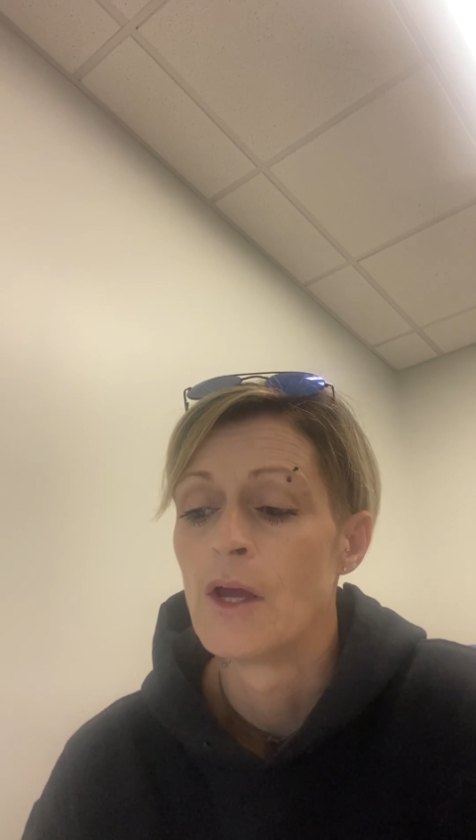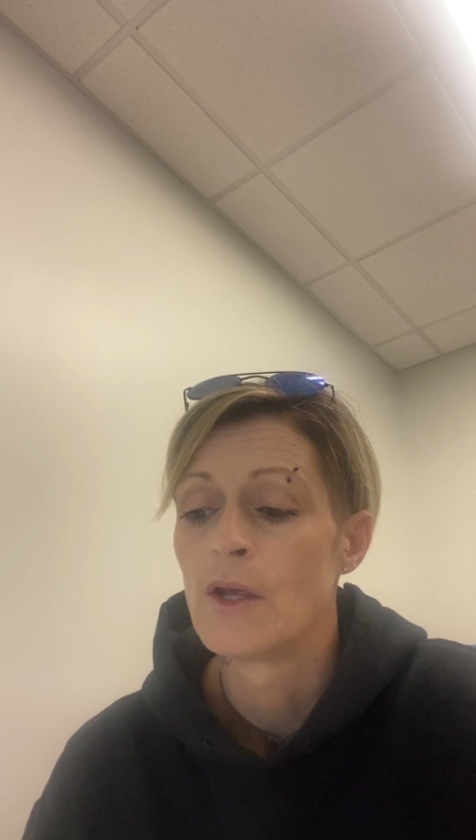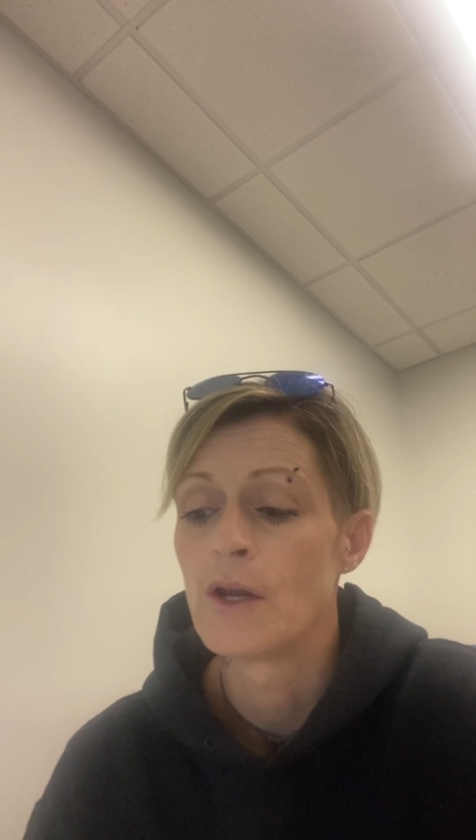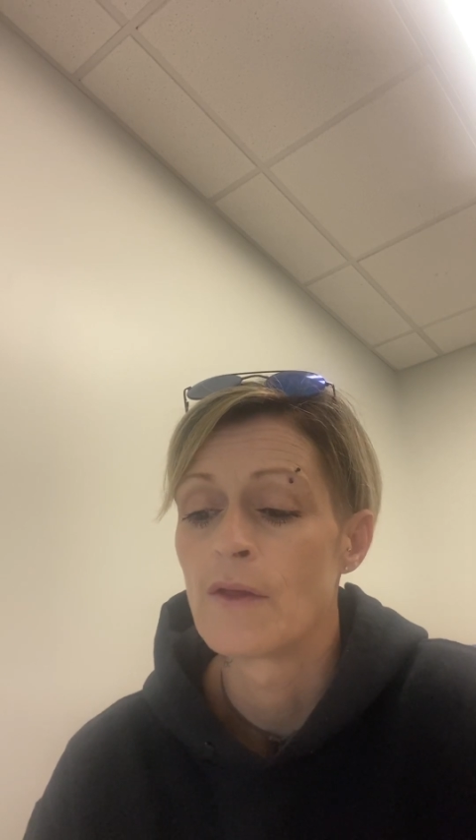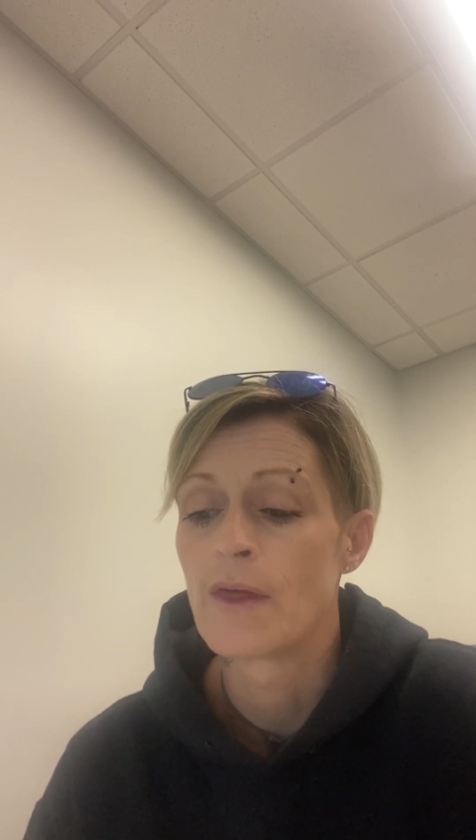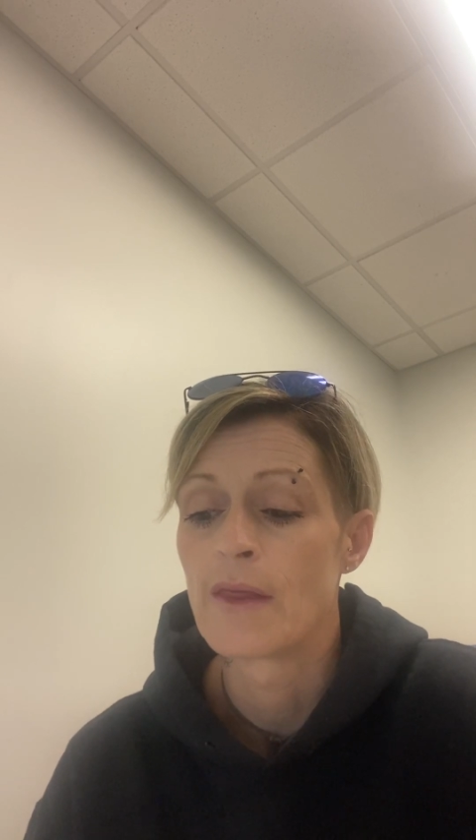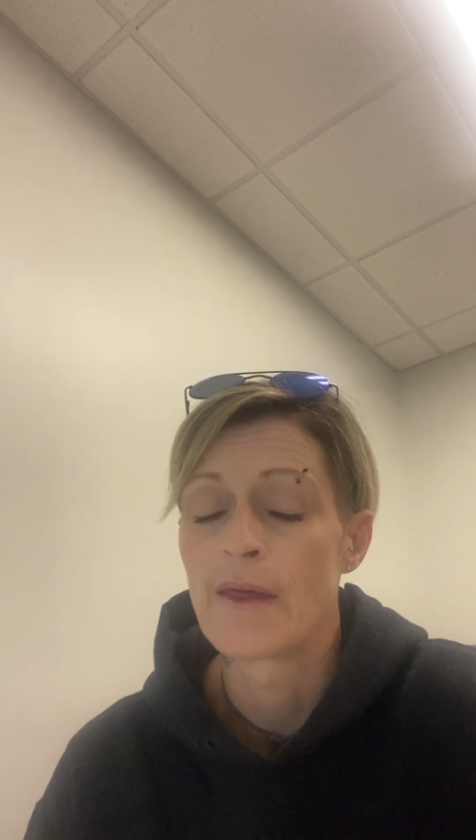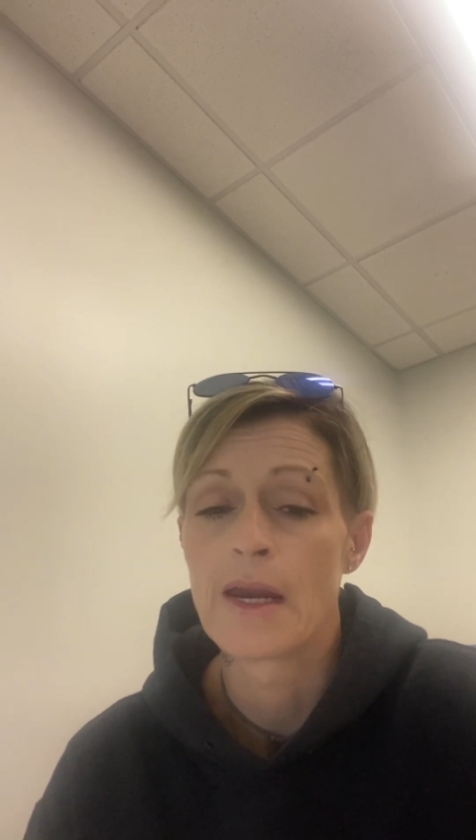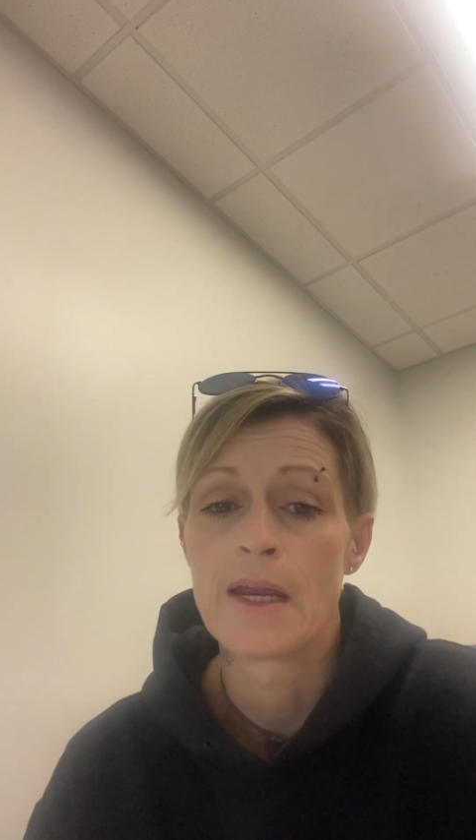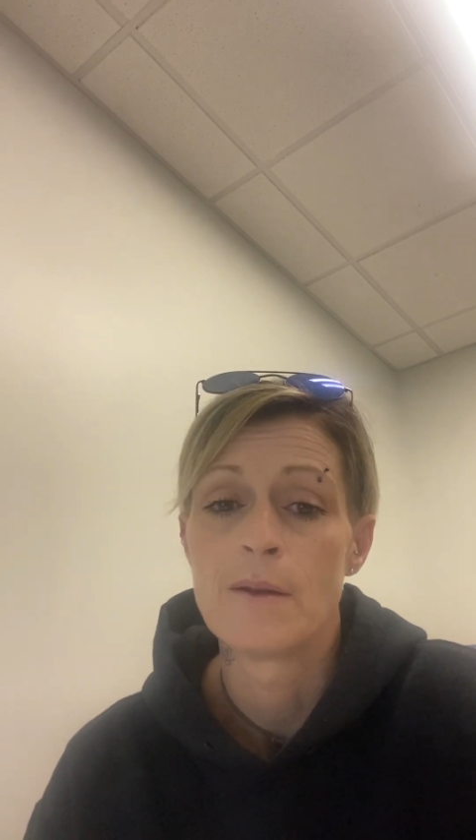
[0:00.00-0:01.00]

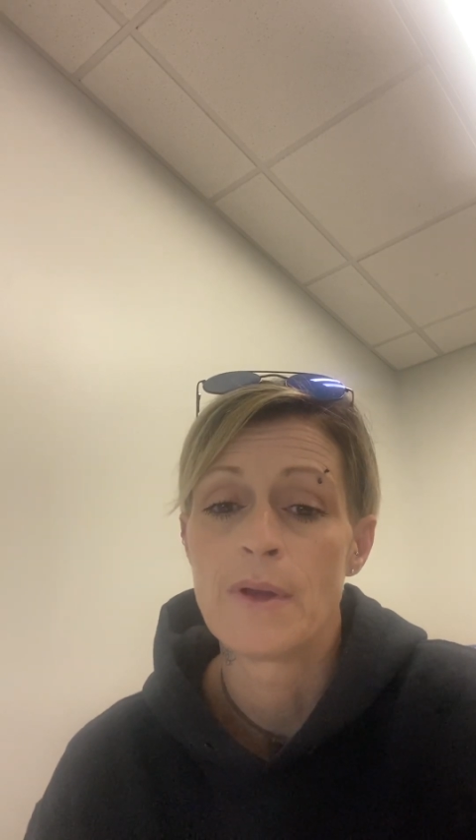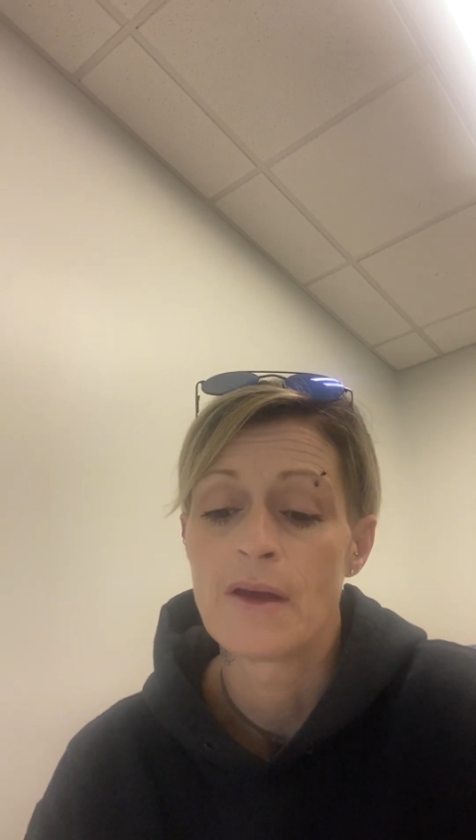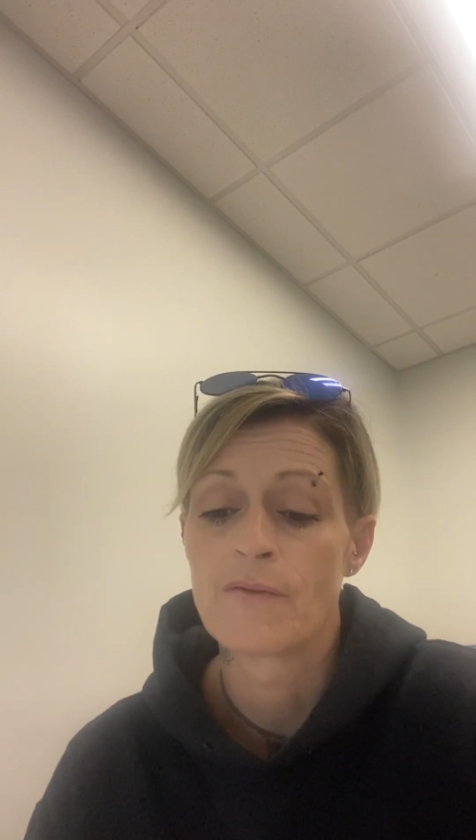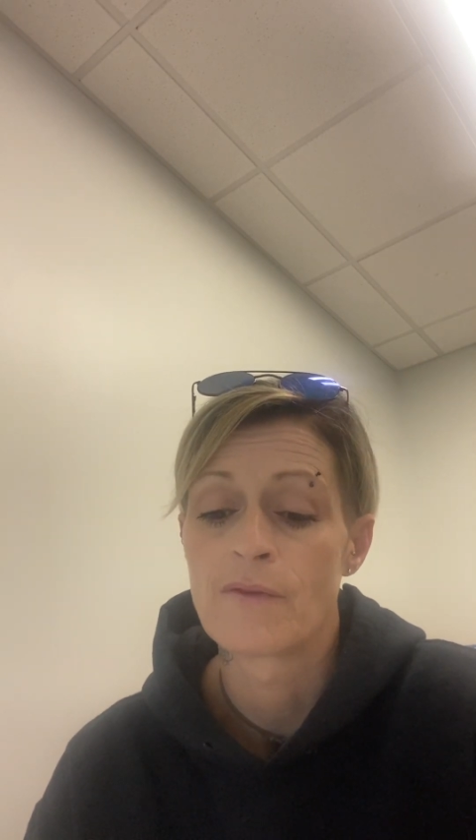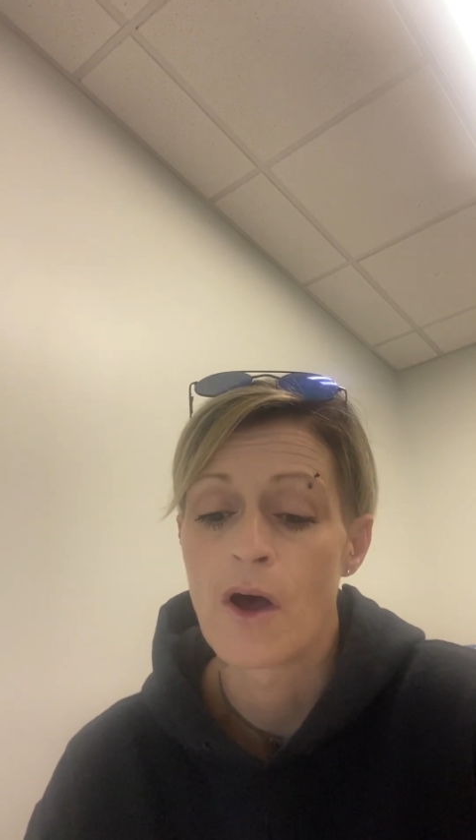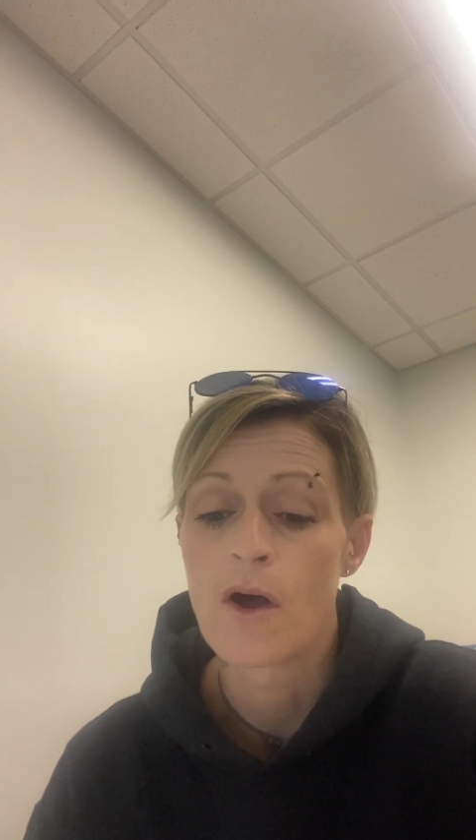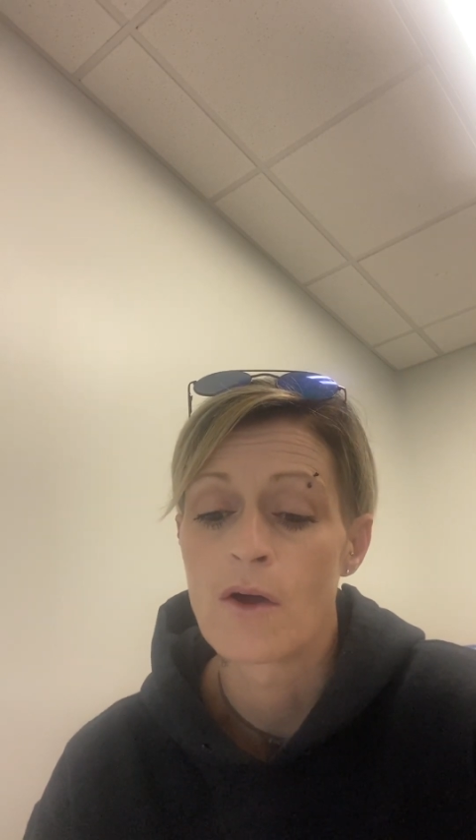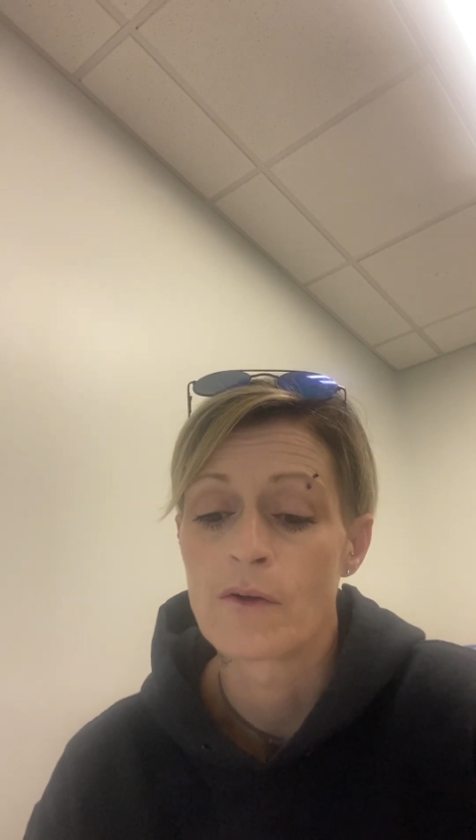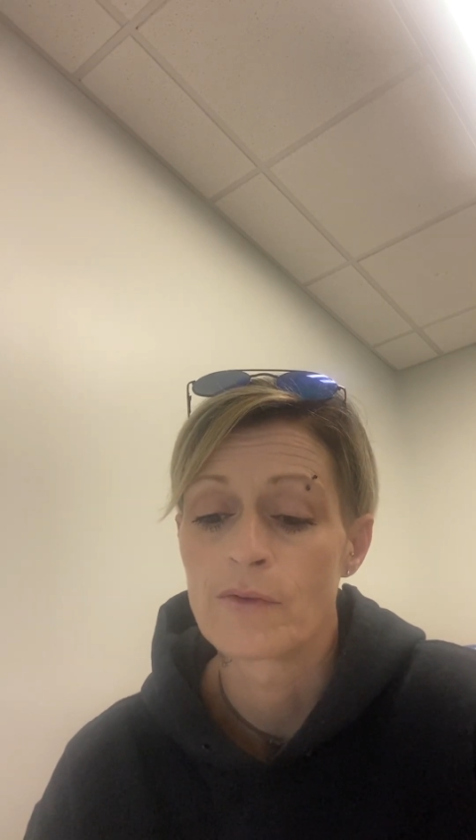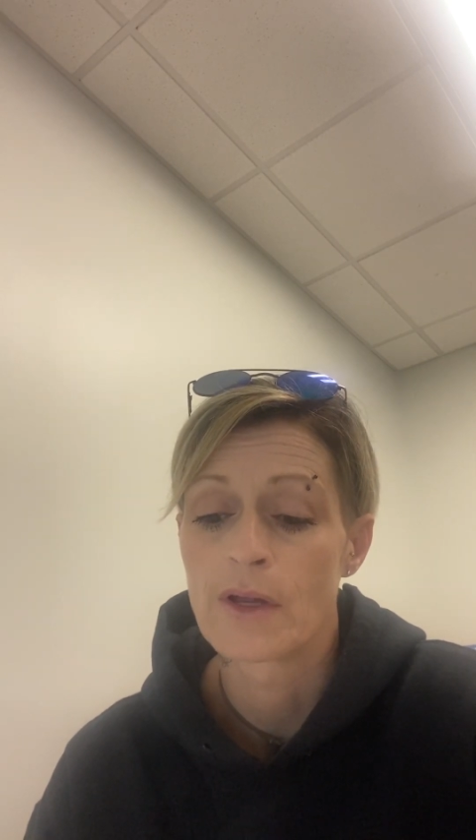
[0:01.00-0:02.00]
they need to be involved